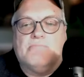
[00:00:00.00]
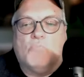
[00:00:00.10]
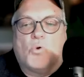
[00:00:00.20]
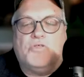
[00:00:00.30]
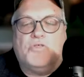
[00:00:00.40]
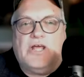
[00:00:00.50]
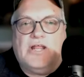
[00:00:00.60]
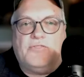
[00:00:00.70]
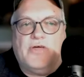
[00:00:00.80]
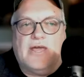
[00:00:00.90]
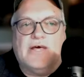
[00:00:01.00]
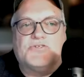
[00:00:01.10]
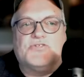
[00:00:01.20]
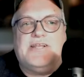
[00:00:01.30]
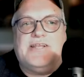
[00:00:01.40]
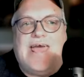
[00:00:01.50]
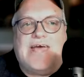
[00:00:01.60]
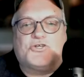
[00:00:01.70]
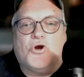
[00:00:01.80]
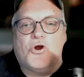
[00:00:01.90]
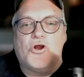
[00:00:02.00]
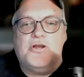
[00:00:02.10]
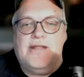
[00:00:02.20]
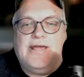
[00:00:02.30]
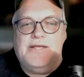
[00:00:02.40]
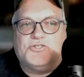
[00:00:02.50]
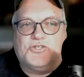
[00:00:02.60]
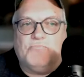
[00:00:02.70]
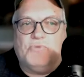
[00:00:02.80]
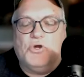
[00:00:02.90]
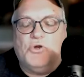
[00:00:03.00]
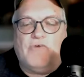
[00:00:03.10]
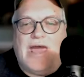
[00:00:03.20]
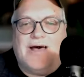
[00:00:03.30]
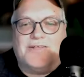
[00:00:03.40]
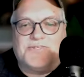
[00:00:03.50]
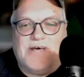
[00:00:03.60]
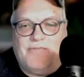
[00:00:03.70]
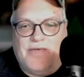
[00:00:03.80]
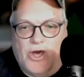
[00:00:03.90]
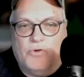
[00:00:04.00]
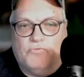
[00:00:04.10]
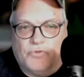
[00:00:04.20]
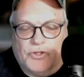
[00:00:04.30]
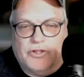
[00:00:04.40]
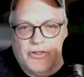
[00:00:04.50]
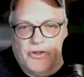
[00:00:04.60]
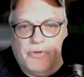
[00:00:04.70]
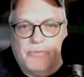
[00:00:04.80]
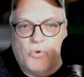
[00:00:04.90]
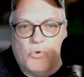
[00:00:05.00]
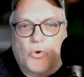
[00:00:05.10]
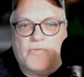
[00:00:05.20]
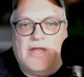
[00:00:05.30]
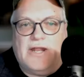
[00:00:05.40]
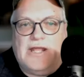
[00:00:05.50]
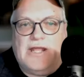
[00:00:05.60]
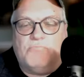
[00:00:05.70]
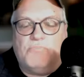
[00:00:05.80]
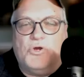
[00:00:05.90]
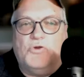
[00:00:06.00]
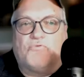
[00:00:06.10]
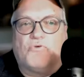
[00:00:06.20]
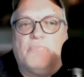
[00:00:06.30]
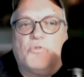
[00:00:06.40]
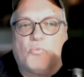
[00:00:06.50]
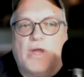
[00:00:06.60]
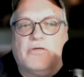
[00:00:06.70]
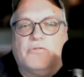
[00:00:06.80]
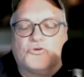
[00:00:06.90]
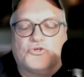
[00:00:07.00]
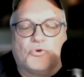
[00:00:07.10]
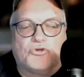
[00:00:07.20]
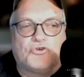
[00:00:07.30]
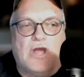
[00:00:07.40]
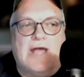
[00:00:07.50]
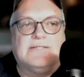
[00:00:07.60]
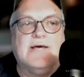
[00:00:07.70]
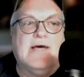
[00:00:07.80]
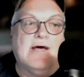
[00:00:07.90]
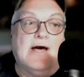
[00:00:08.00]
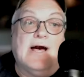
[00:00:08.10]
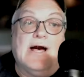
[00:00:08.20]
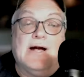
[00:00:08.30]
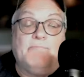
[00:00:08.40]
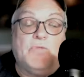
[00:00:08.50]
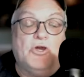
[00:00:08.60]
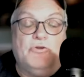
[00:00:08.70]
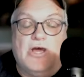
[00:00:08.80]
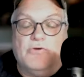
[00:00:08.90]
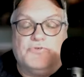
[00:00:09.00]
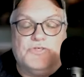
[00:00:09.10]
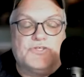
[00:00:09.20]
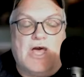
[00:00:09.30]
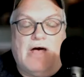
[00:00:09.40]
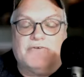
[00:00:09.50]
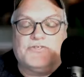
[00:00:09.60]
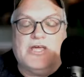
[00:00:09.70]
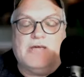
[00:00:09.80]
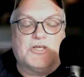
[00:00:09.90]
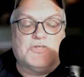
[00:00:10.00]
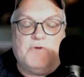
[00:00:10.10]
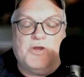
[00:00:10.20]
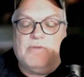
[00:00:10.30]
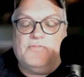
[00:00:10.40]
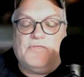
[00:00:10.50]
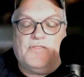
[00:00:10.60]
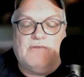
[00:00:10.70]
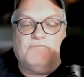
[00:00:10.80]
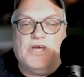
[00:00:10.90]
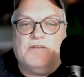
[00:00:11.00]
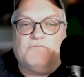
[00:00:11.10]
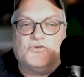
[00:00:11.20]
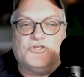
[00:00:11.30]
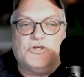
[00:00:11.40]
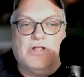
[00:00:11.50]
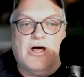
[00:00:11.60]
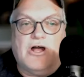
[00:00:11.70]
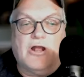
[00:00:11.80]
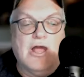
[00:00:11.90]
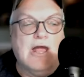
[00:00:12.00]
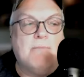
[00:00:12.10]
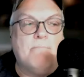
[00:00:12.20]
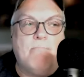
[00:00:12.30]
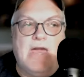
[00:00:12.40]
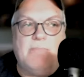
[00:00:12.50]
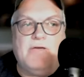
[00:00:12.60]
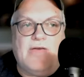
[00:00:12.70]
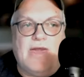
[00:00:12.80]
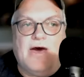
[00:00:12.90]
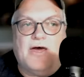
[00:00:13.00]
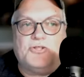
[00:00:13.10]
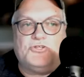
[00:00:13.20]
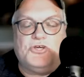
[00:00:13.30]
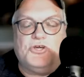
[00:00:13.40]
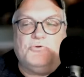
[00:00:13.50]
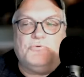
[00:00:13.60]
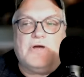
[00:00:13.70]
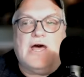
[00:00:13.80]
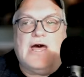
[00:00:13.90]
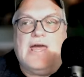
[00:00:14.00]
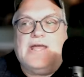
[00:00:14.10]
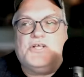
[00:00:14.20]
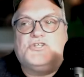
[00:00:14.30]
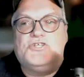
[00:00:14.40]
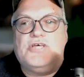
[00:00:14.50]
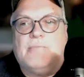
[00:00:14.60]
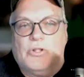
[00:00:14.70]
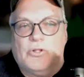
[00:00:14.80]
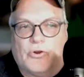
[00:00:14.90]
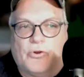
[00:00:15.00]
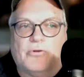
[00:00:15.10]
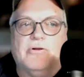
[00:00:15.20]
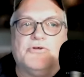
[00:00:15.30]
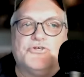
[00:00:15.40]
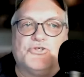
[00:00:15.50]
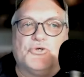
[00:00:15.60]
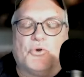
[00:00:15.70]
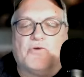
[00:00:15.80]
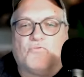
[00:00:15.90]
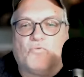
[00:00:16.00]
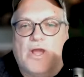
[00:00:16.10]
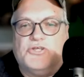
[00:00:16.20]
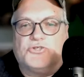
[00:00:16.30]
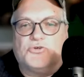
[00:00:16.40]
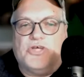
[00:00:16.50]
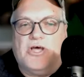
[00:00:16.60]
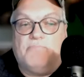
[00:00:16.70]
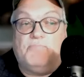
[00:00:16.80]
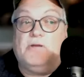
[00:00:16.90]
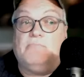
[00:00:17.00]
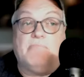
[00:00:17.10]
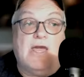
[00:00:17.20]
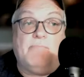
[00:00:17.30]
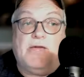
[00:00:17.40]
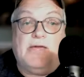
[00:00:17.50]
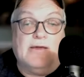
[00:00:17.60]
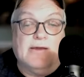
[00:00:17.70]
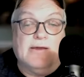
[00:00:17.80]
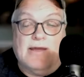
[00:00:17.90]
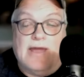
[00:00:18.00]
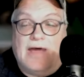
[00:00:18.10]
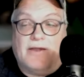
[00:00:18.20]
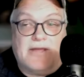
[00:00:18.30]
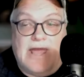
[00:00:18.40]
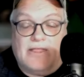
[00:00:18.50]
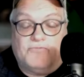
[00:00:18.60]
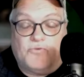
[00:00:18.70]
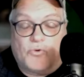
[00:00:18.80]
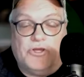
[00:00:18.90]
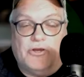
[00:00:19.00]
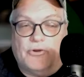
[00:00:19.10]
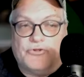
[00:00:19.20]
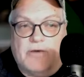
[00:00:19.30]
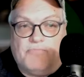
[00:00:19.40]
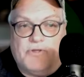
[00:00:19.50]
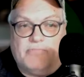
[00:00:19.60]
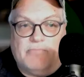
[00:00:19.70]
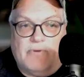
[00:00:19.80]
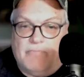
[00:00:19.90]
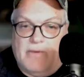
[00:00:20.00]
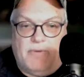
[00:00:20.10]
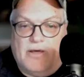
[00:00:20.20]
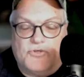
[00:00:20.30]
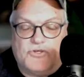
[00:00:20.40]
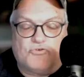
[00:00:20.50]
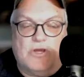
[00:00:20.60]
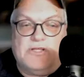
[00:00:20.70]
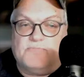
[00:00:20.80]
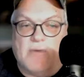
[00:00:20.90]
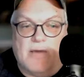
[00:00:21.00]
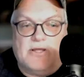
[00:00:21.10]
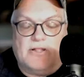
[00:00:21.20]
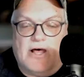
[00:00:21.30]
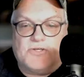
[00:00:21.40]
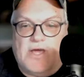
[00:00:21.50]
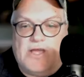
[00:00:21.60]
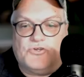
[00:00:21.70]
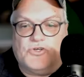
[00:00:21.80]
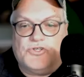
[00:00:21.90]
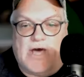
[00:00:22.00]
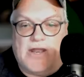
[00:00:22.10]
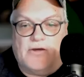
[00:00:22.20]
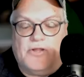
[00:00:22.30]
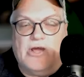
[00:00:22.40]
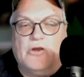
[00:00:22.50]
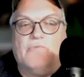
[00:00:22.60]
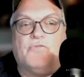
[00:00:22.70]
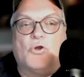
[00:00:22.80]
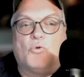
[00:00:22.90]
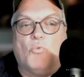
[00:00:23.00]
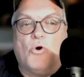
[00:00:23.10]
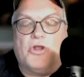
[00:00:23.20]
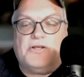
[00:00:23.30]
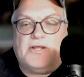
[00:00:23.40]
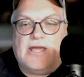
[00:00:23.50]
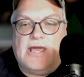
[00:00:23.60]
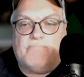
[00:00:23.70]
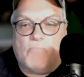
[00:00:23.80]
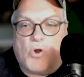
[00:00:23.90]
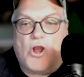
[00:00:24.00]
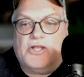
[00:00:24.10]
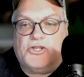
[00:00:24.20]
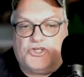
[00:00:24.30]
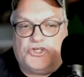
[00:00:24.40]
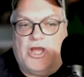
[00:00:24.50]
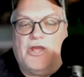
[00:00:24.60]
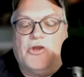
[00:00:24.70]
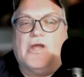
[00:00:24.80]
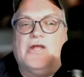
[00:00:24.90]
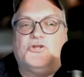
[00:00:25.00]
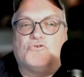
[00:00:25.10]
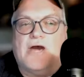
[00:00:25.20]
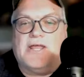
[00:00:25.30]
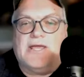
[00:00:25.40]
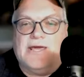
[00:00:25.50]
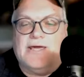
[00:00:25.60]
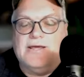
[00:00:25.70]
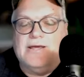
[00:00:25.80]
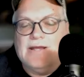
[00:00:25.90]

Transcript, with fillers: more than anything else that NASCAR needs to move outside the oval a little bit more. They need to move from the regular short tracks. Uh, who knows? This Coliseum experiment that they've done for so long, maybe they ought to do a similar sort of race or something, maybe out in California or something, maybe on the streets, maybe in Los Angeles. I don't know. If they're wanting to get market share and try to get